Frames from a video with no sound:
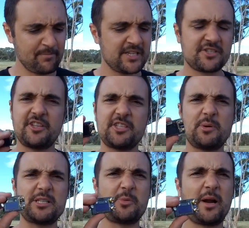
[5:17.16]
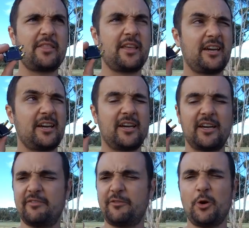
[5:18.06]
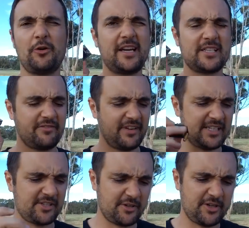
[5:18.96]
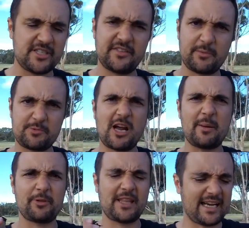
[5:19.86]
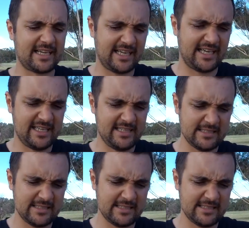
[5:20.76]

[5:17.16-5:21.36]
So this one's one of the Furious V2s. If I'm trying to put that in here,